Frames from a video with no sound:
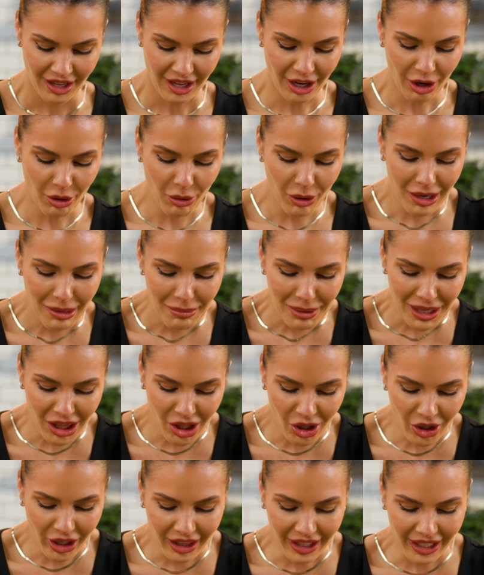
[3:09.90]
I don't wanna be
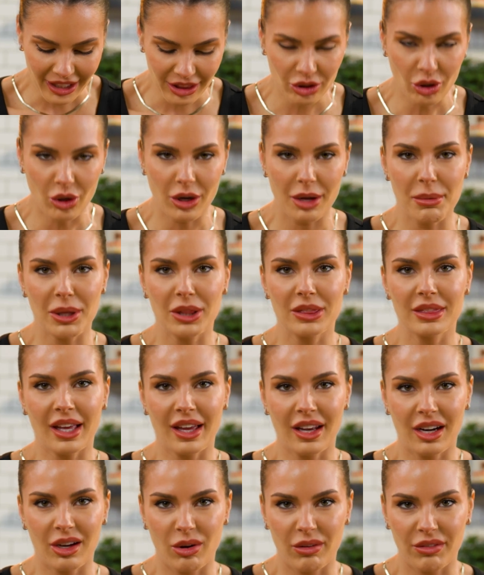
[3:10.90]
looking like Tony
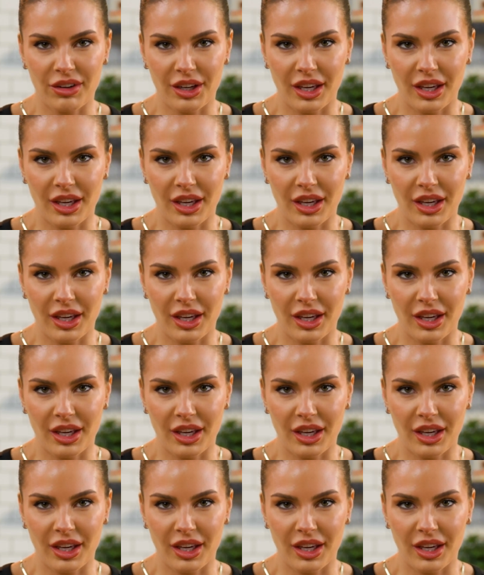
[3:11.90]
Montana over